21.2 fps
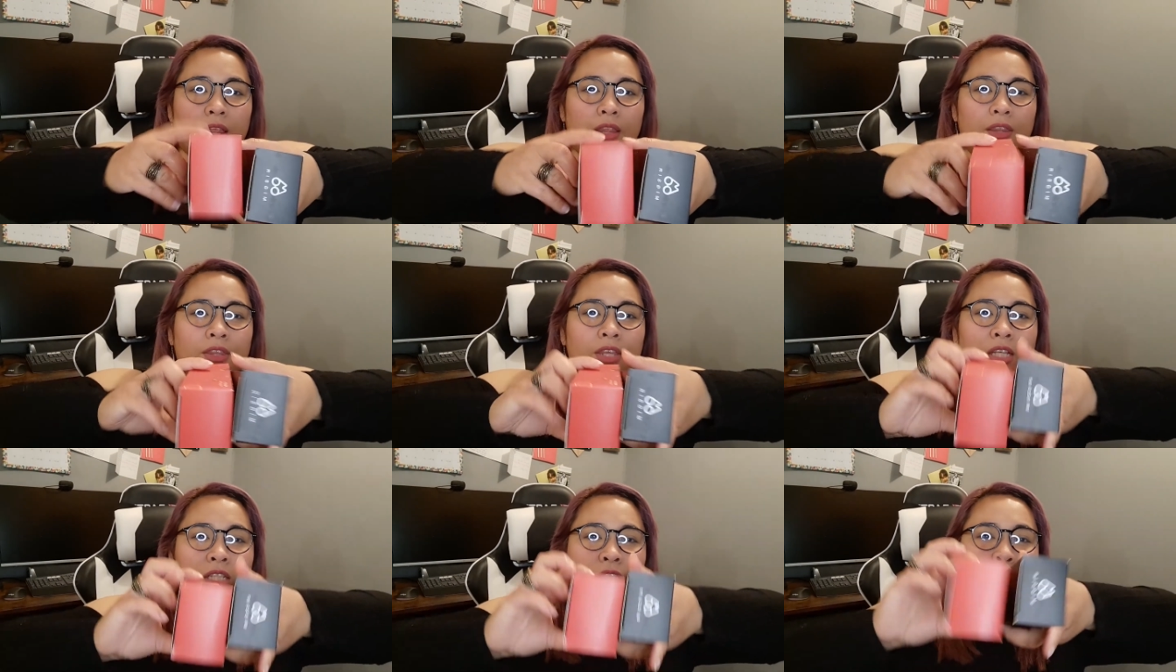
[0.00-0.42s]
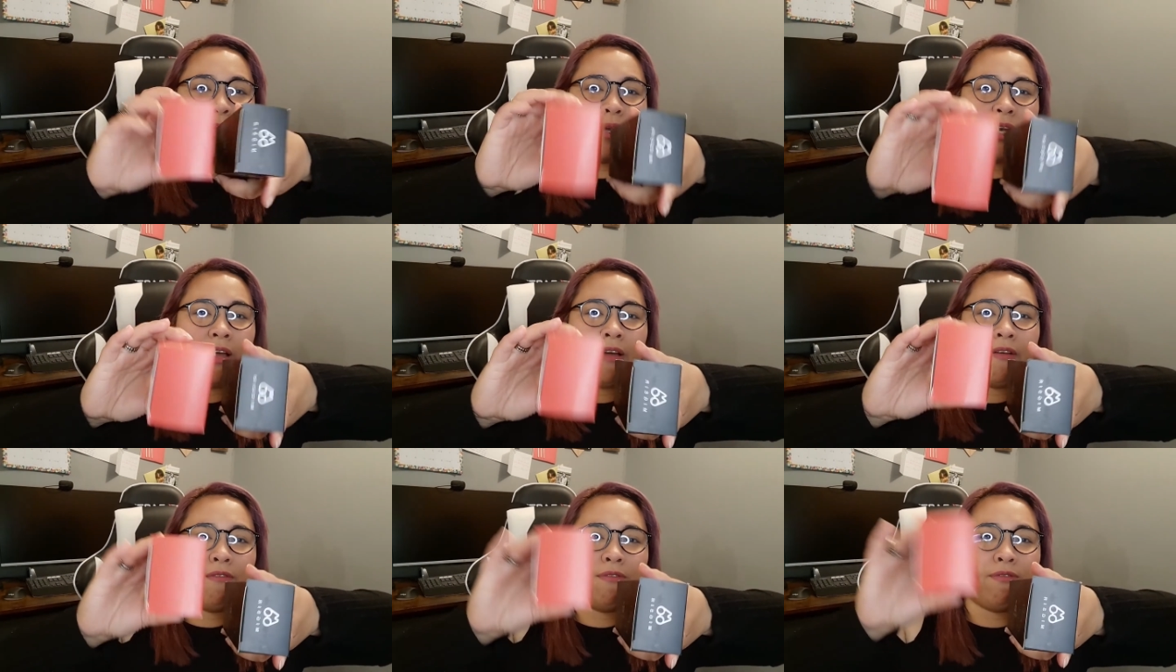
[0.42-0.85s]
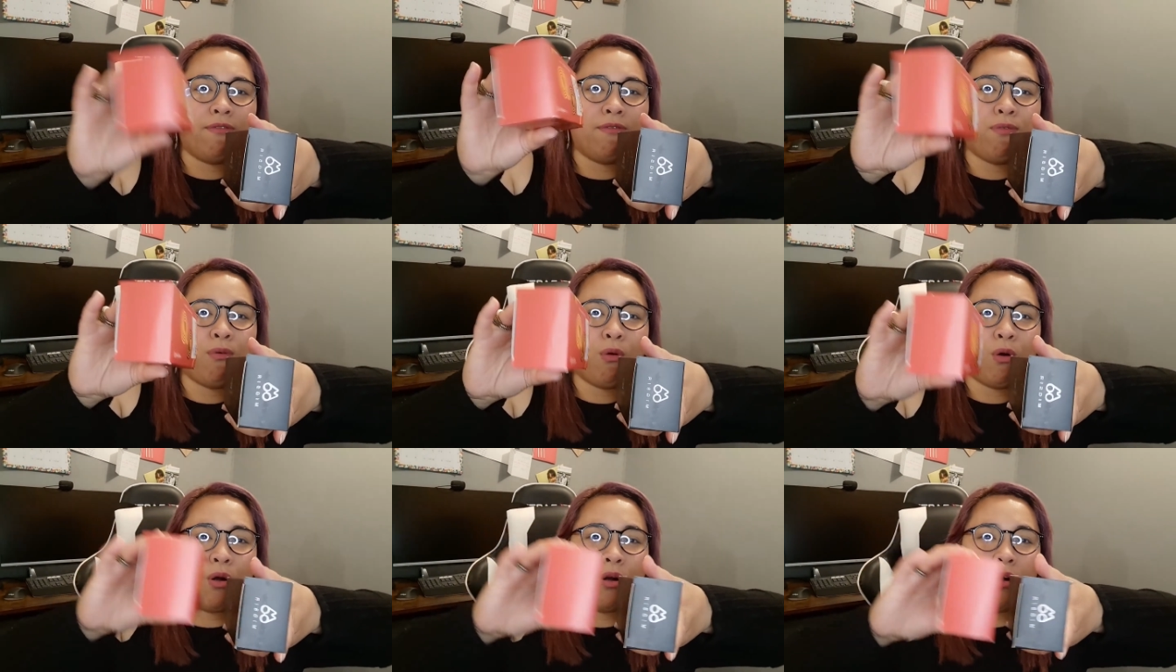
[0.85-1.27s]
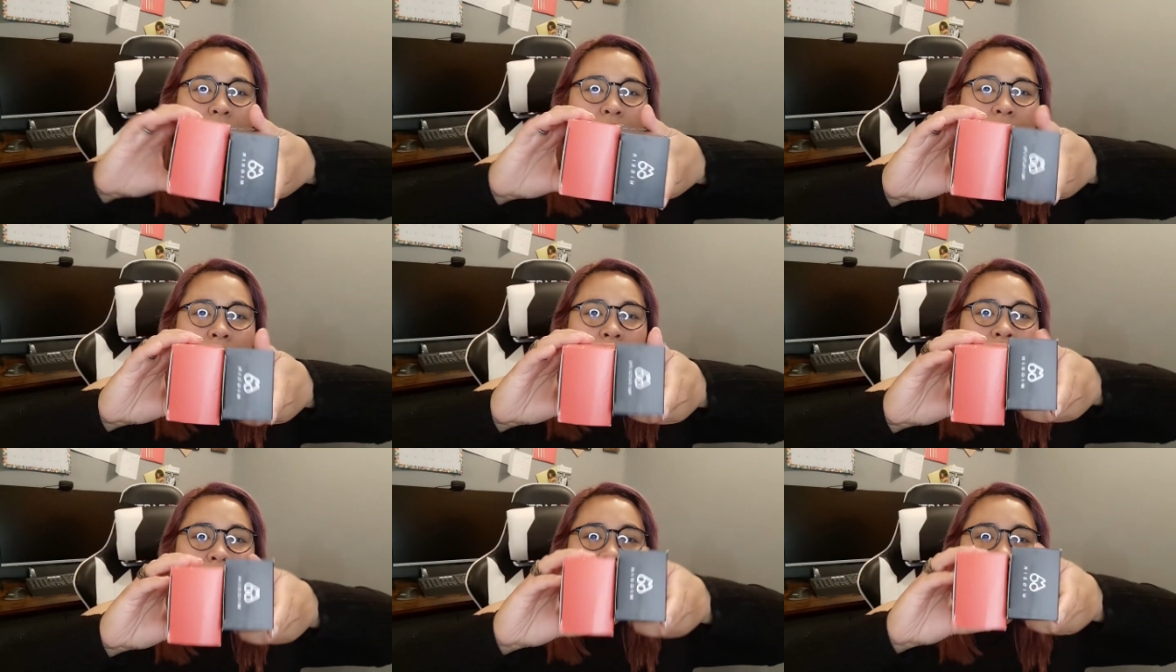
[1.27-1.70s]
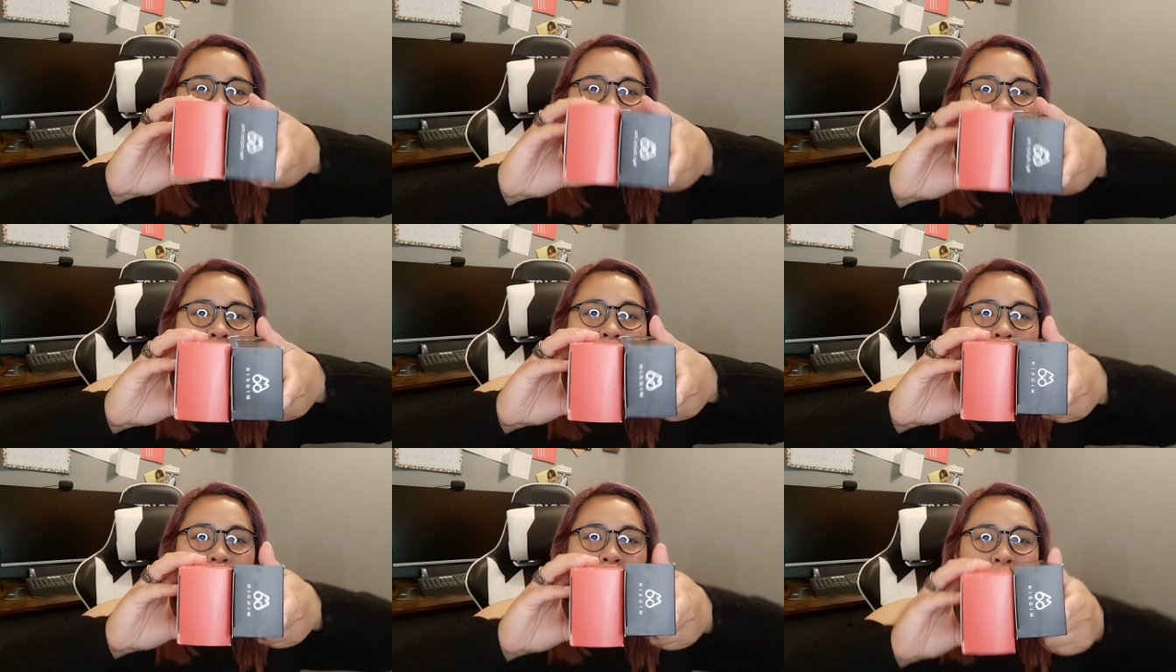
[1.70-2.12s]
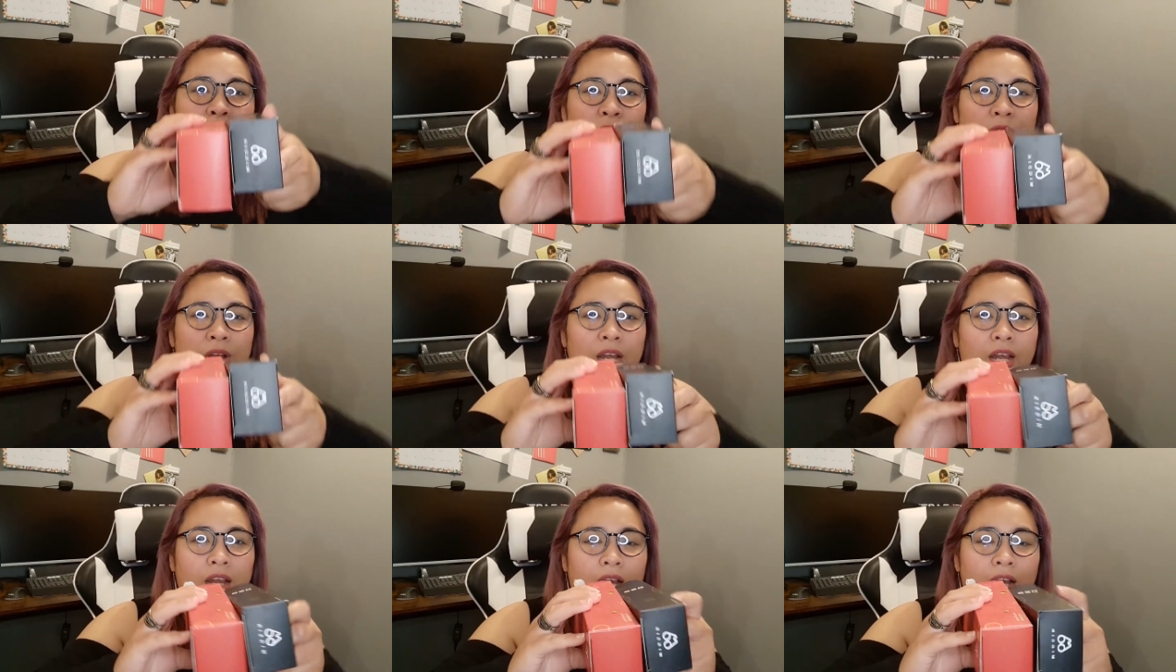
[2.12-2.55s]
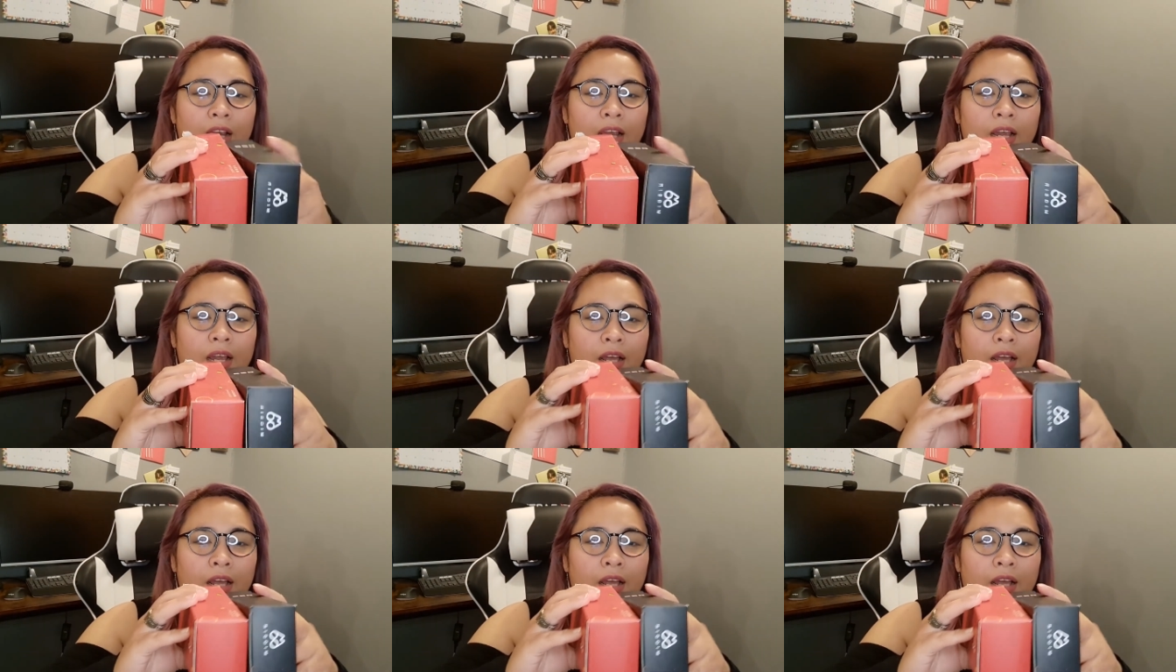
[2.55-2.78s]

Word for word: this one have four and this have three